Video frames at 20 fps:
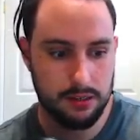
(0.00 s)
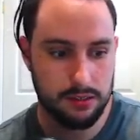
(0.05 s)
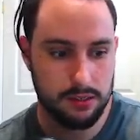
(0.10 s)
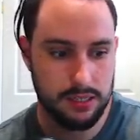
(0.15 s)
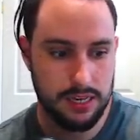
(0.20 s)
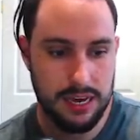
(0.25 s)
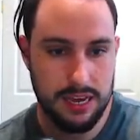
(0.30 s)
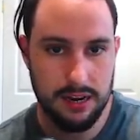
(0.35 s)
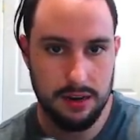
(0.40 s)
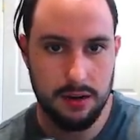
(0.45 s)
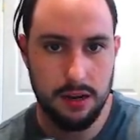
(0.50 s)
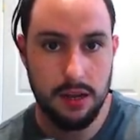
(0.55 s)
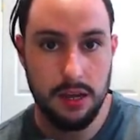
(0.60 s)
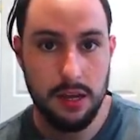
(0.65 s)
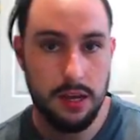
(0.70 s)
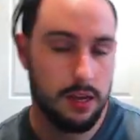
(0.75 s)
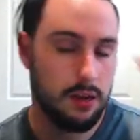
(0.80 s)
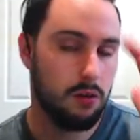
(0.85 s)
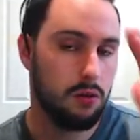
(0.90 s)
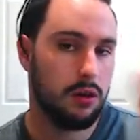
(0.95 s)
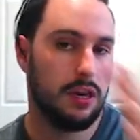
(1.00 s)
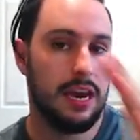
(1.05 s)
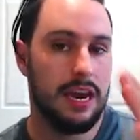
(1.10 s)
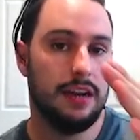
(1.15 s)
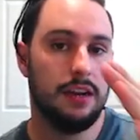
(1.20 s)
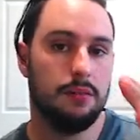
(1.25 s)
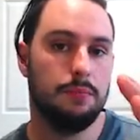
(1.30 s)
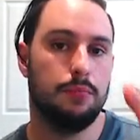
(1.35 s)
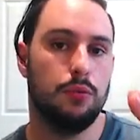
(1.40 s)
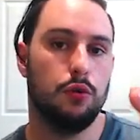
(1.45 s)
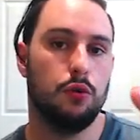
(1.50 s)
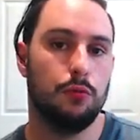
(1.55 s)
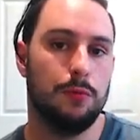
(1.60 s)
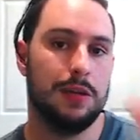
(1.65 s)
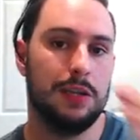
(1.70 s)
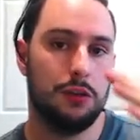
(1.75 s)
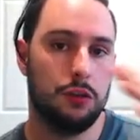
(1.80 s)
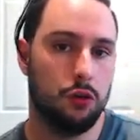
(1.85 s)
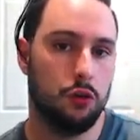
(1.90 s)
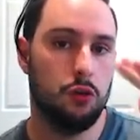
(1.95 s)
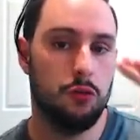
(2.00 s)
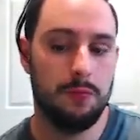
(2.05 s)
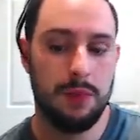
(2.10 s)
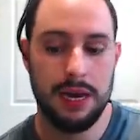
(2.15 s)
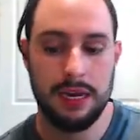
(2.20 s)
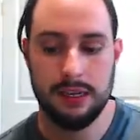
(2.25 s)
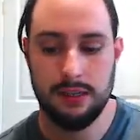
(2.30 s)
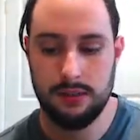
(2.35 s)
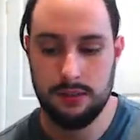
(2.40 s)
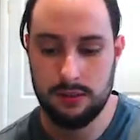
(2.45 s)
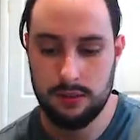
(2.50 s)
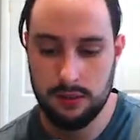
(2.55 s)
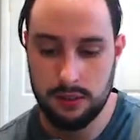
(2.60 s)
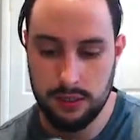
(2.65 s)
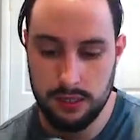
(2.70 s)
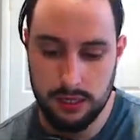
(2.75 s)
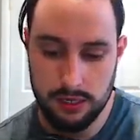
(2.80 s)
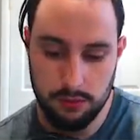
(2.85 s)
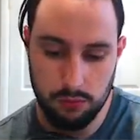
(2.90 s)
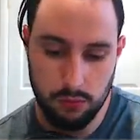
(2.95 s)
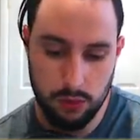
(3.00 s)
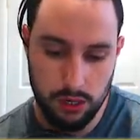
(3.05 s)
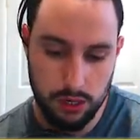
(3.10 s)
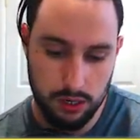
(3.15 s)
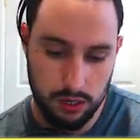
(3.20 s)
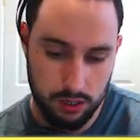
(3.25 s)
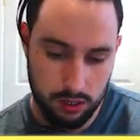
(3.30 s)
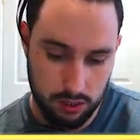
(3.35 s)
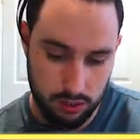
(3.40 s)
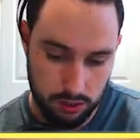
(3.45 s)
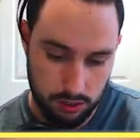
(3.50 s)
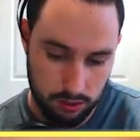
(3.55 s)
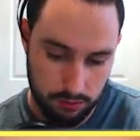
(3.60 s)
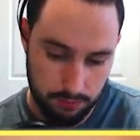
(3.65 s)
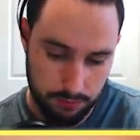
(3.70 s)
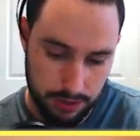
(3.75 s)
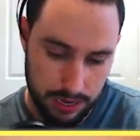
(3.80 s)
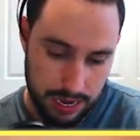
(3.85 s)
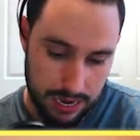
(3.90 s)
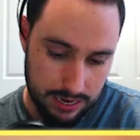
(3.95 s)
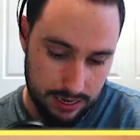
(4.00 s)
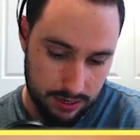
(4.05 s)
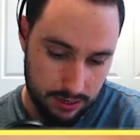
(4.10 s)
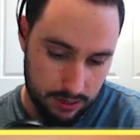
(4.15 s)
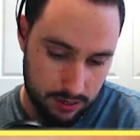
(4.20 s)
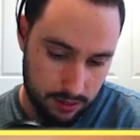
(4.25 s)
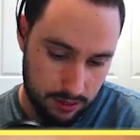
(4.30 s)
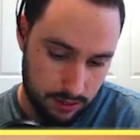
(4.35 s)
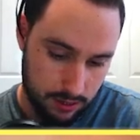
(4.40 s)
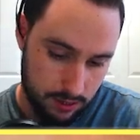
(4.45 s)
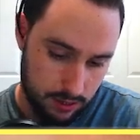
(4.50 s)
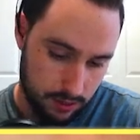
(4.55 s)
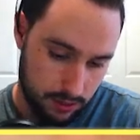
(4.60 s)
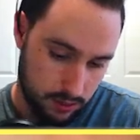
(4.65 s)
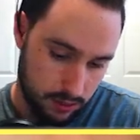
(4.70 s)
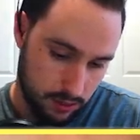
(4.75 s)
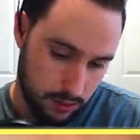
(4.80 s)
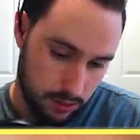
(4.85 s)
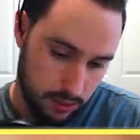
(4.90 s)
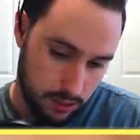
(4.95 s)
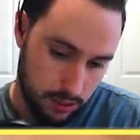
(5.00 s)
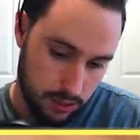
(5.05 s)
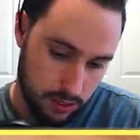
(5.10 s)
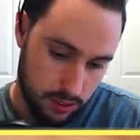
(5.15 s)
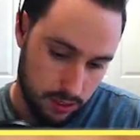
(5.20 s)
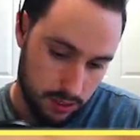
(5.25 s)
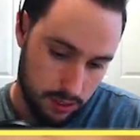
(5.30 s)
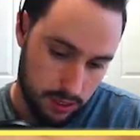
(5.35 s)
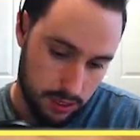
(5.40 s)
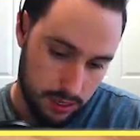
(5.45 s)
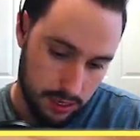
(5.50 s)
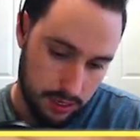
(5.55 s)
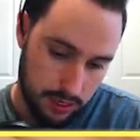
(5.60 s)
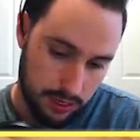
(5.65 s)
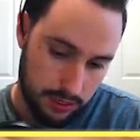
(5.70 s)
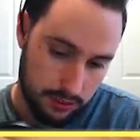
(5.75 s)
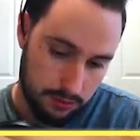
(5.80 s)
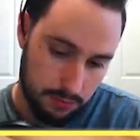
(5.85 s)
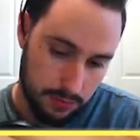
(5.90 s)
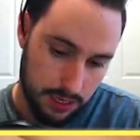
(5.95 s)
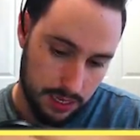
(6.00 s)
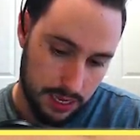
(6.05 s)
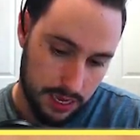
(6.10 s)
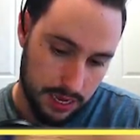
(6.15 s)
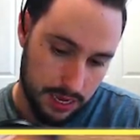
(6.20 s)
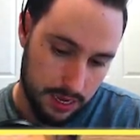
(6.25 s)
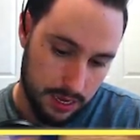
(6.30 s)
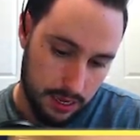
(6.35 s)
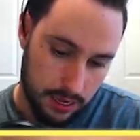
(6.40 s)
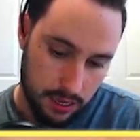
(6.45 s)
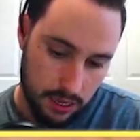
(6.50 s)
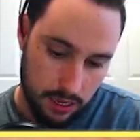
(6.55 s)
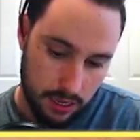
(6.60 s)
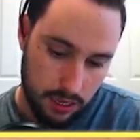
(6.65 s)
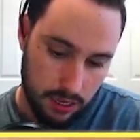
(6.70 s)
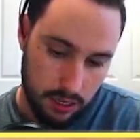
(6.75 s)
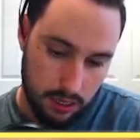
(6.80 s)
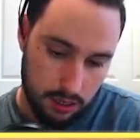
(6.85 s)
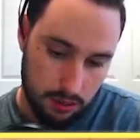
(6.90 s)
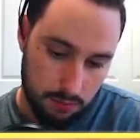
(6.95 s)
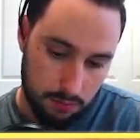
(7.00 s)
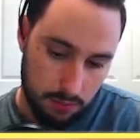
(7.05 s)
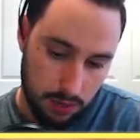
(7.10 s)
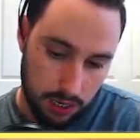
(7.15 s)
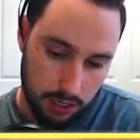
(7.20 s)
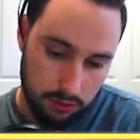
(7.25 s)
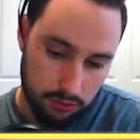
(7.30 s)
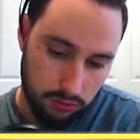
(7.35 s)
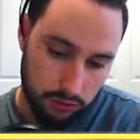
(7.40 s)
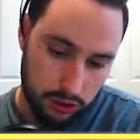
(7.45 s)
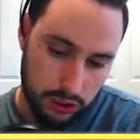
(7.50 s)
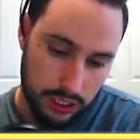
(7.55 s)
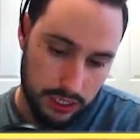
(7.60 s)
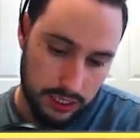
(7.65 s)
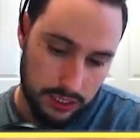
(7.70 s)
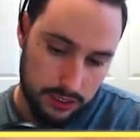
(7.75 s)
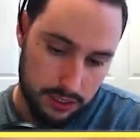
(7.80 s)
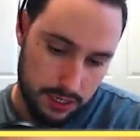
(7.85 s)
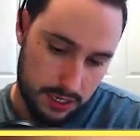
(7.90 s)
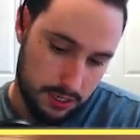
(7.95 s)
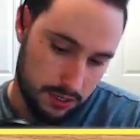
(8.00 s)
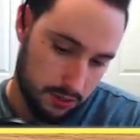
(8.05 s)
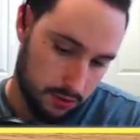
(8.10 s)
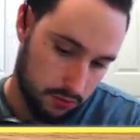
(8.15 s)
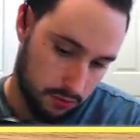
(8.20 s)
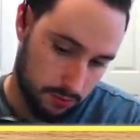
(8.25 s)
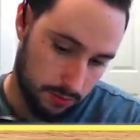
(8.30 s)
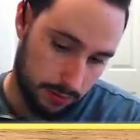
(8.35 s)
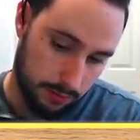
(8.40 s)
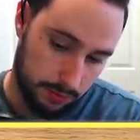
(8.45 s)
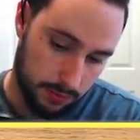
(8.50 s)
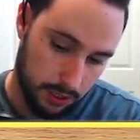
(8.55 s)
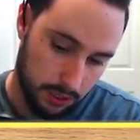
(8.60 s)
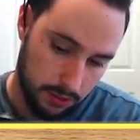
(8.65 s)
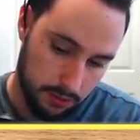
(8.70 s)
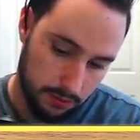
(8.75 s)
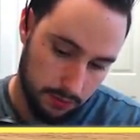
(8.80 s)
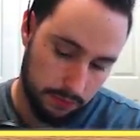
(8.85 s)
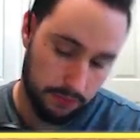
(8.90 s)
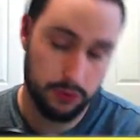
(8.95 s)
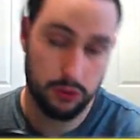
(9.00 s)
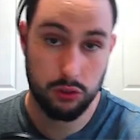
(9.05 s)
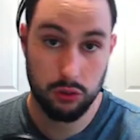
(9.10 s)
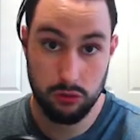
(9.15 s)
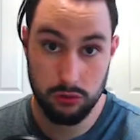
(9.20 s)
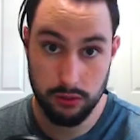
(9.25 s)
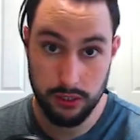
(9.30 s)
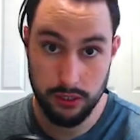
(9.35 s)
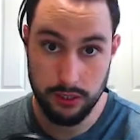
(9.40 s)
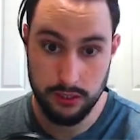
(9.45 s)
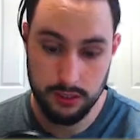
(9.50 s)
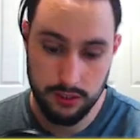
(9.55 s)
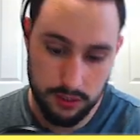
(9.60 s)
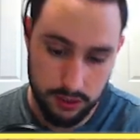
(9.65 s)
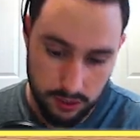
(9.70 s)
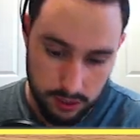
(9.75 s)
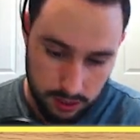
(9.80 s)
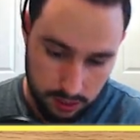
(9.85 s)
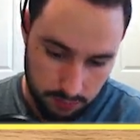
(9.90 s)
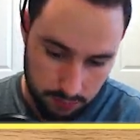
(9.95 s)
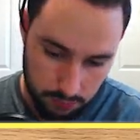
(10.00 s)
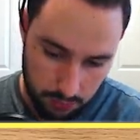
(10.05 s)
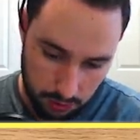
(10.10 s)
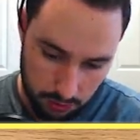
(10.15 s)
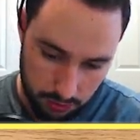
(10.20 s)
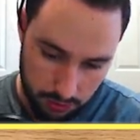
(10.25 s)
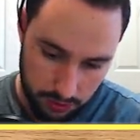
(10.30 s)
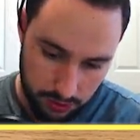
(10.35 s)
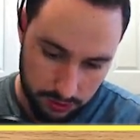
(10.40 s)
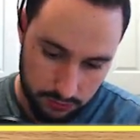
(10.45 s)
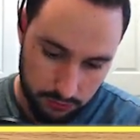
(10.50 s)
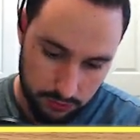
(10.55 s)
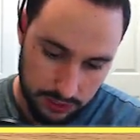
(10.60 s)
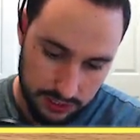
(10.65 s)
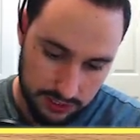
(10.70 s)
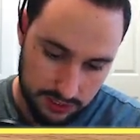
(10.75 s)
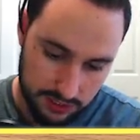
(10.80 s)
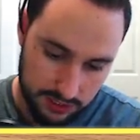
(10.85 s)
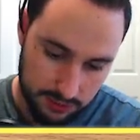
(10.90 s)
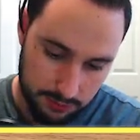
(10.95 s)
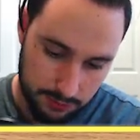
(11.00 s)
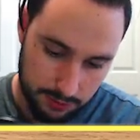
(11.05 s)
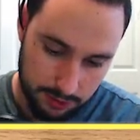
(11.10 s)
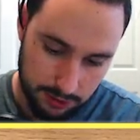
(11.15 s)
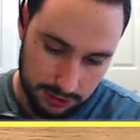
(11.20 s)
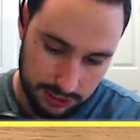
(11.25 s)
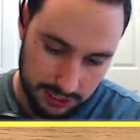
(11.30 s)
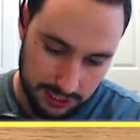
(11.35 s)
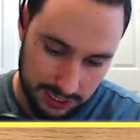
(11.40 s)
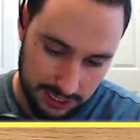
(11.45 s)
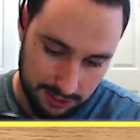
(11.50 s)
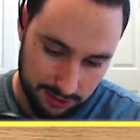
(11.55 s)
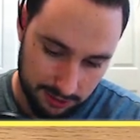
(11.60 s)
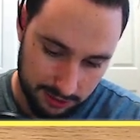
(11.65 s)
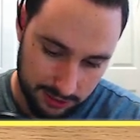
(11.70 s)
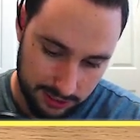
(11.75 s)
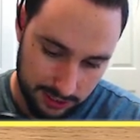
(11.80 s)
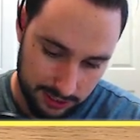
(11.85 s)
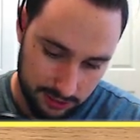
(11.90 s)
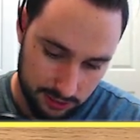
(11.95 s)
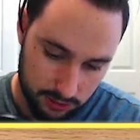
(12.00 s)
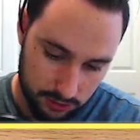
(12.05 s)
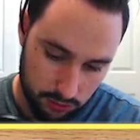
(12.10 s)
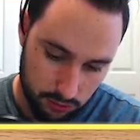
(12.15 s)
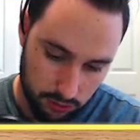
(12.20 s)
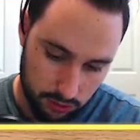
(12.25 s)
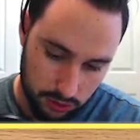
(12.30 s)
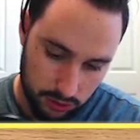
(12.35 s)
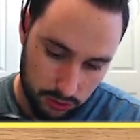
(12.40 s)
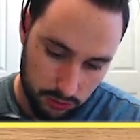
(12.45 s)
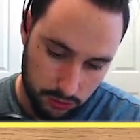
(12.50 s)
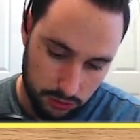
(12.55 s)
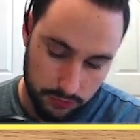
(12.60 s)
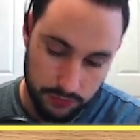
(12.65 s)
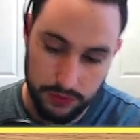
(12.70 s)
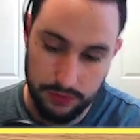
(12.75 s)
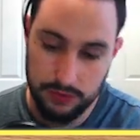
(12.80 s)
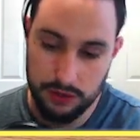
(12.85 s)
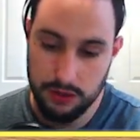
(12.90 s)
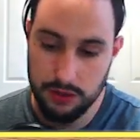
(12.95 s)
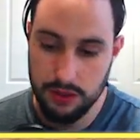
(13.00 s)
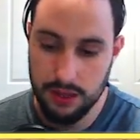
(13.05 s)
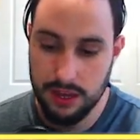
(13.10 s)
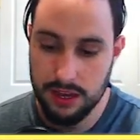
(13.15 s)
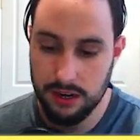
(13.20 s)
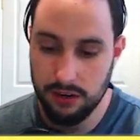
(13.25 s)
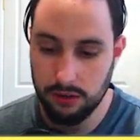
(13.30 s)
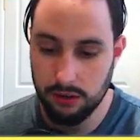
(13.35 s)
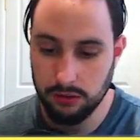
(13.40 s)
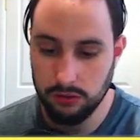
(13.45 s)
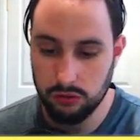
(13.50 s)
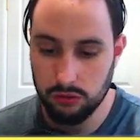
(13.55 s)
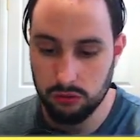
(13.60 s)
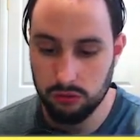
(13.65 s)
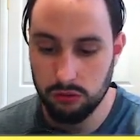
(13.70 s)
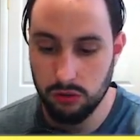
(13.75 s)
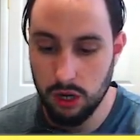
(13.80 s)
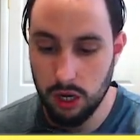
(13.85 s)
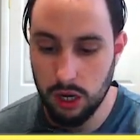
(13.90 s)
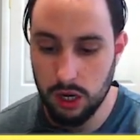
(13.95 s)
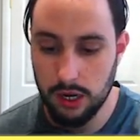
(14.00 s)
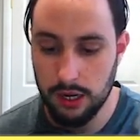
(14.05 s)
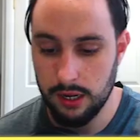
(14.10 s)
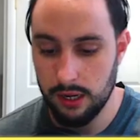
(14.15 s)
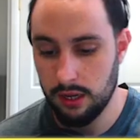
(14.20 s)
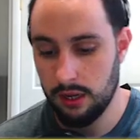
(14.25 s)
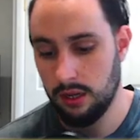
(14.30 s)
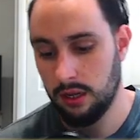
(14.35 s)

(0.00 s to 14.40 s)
Can it can it pull me two bangers in one pack? It gets me a Michael Jennings Season to Remember for two reasons. But this reason is because the Eels centre scored his two hundred fiftieth N R L try.